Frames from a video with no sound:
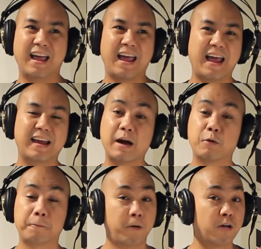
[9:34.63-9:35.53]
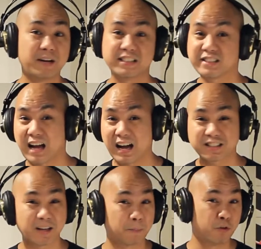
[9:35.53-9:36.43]
And I would pull my
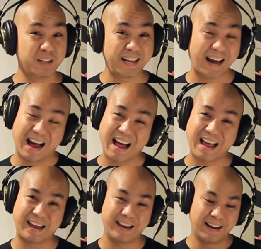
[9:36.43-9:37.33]
socks up really high.